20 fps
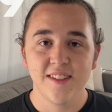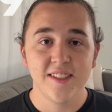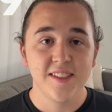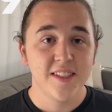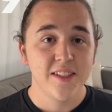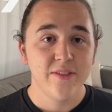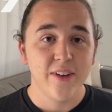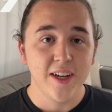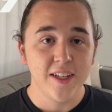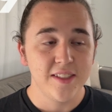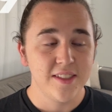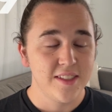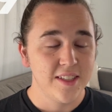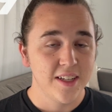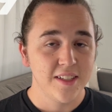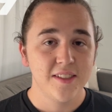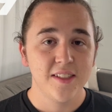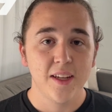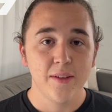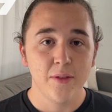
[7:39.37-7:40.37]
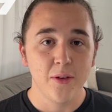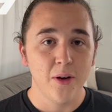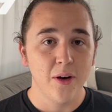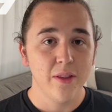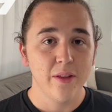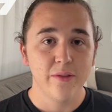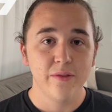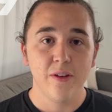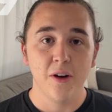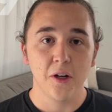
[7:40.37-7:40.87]
this device does give you all
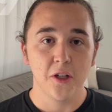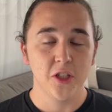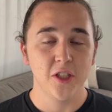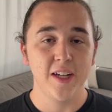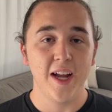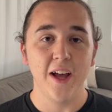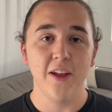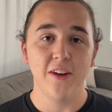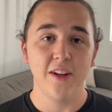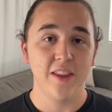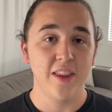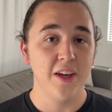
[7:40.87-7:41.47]
the functionality